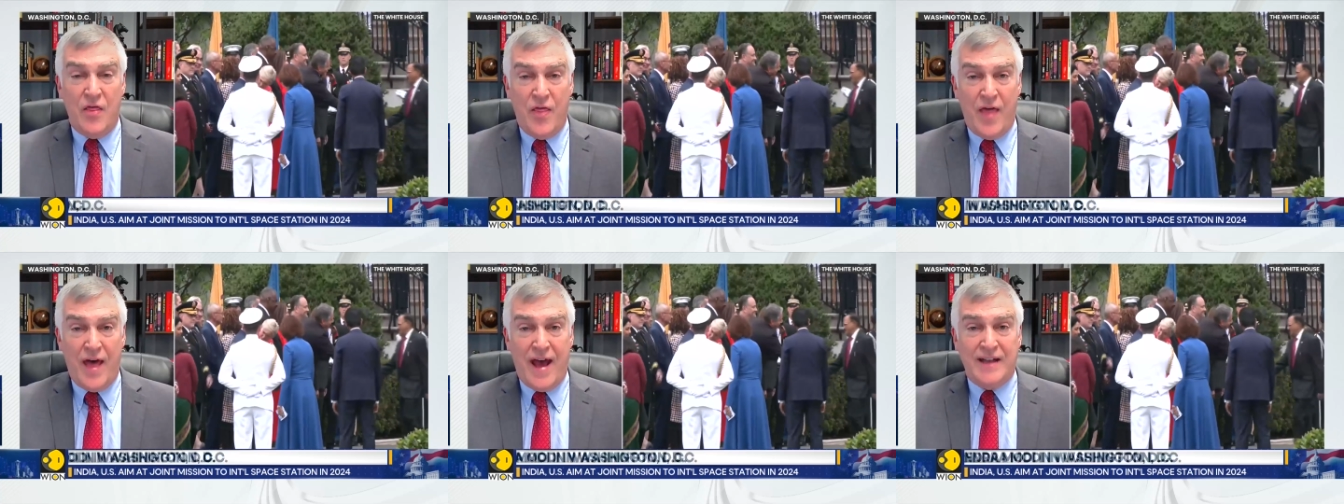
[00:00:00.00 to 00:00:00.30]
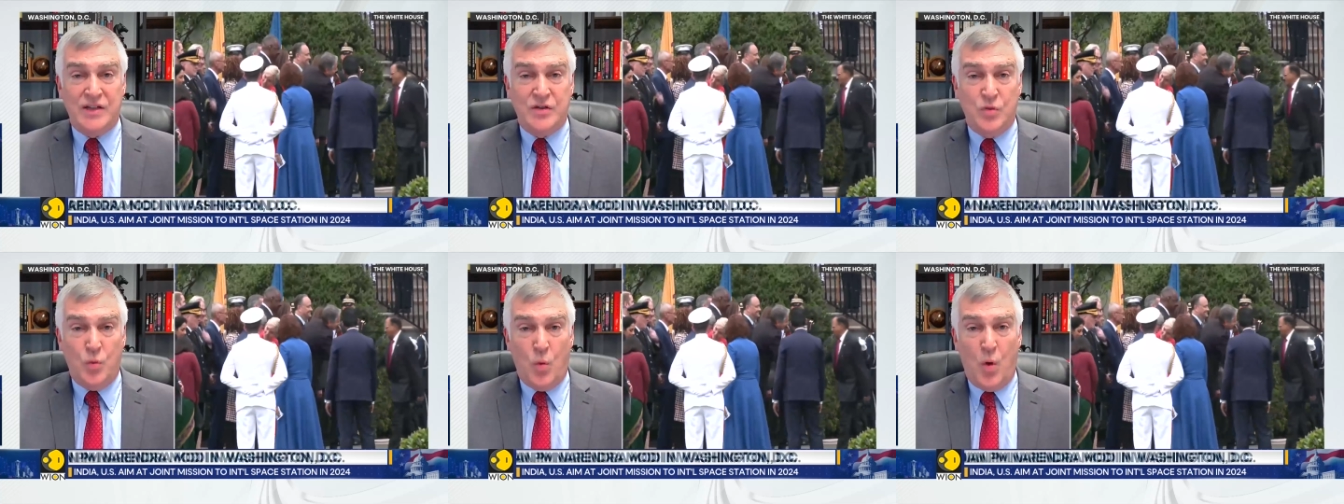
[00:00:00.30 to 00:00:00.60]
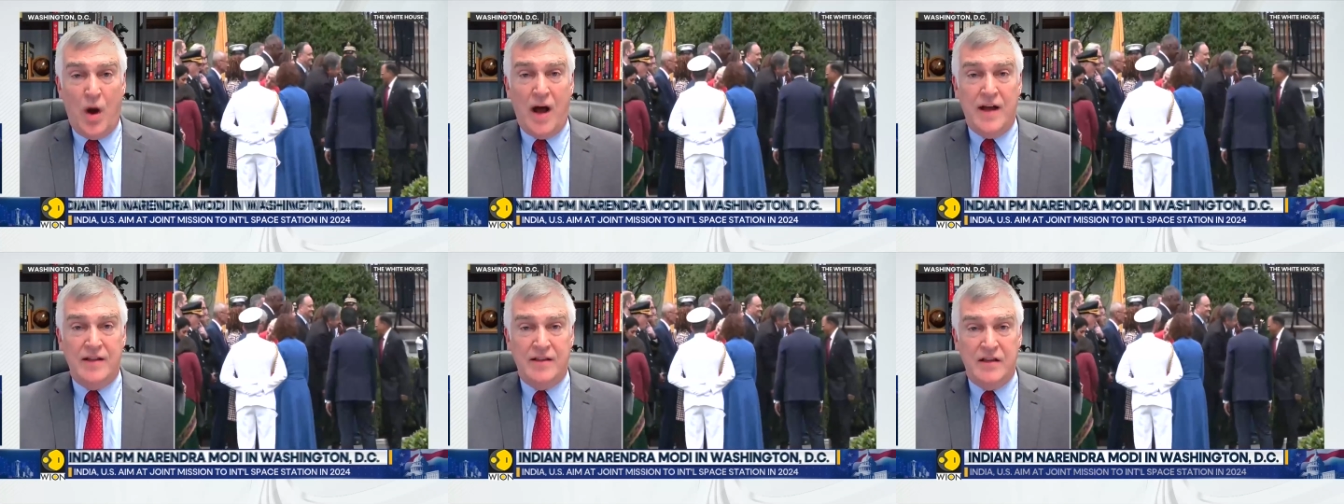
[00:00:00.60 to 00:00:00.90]
That's
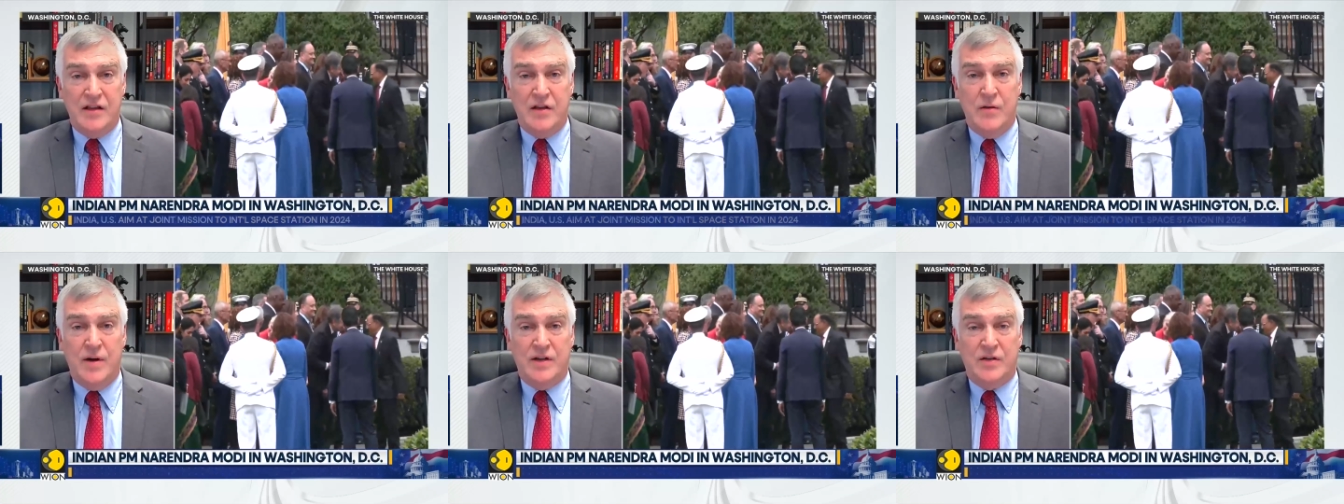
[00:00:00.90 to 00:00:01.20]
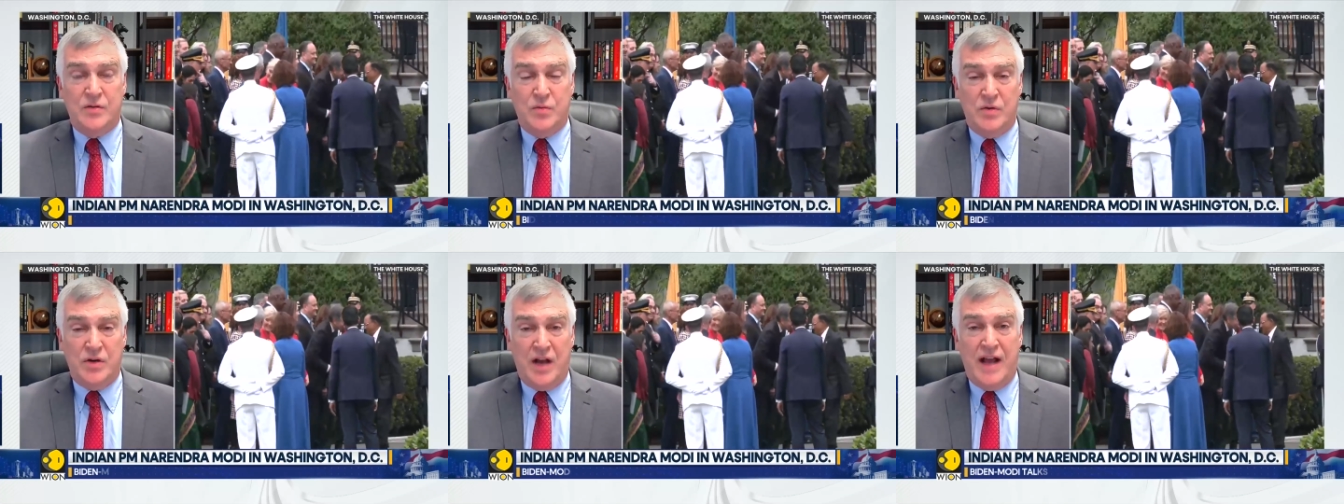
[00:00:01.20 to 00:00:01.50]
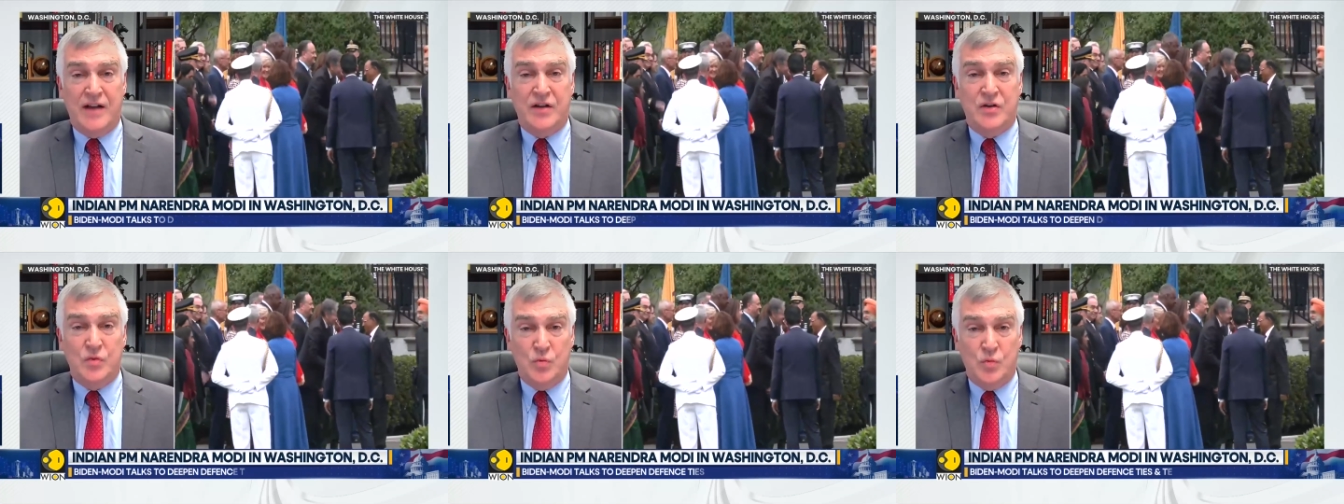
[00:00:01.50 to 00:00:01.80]
why the U.S. would
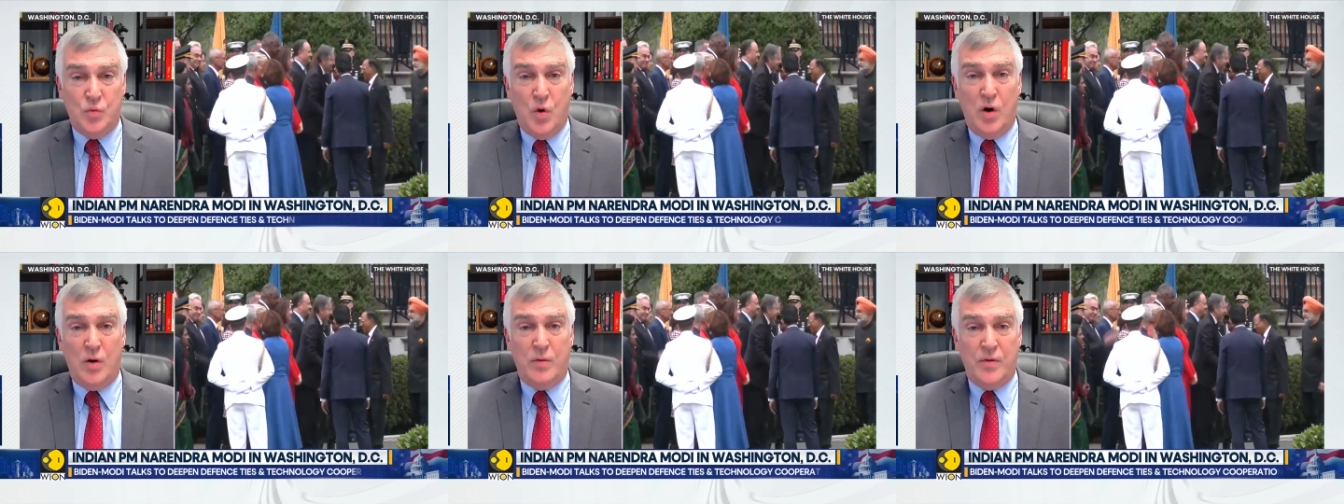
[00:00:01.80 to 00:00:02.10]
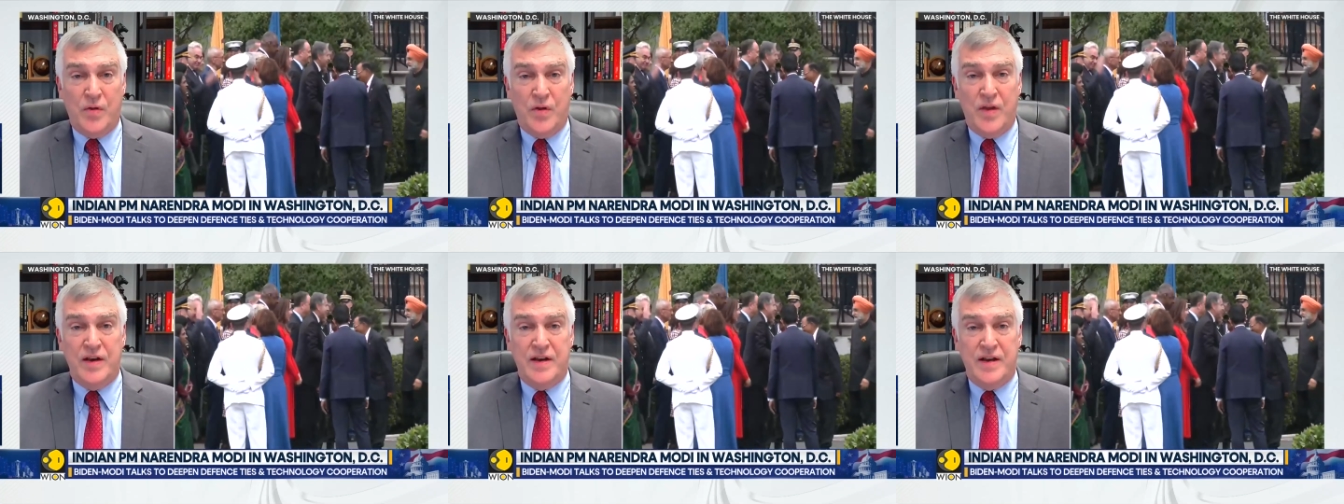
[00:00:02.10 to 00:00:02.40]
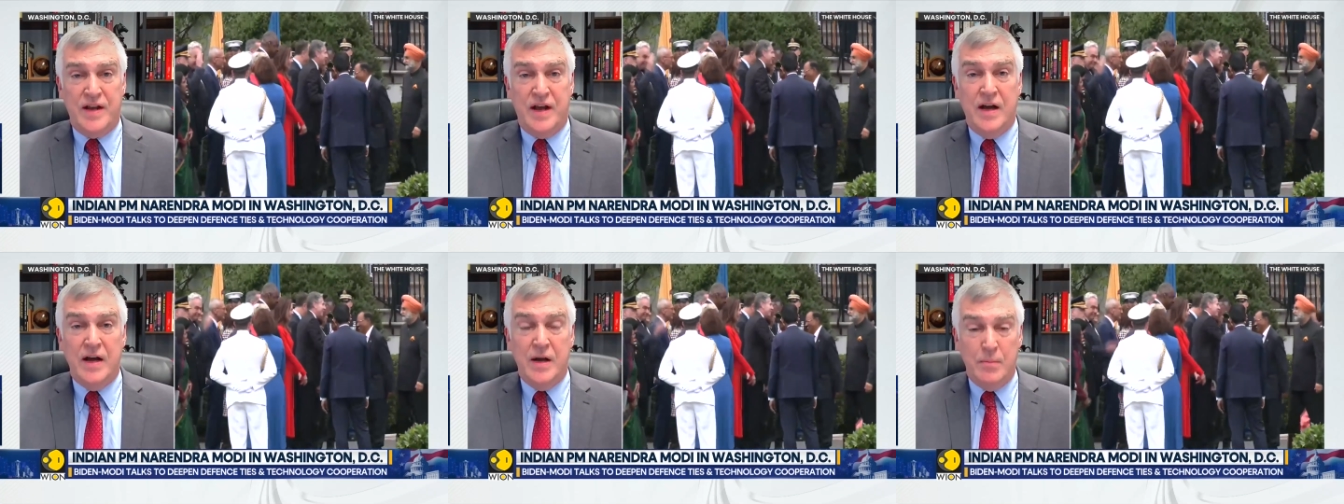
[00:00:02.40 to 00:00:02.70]
like to work with
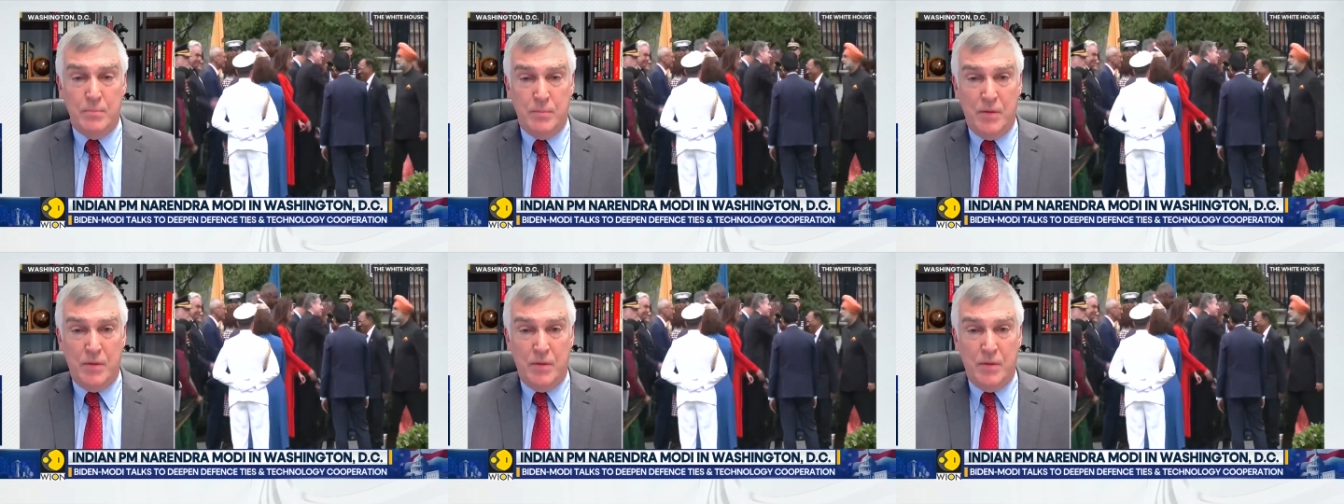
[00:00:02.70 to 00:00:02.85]
India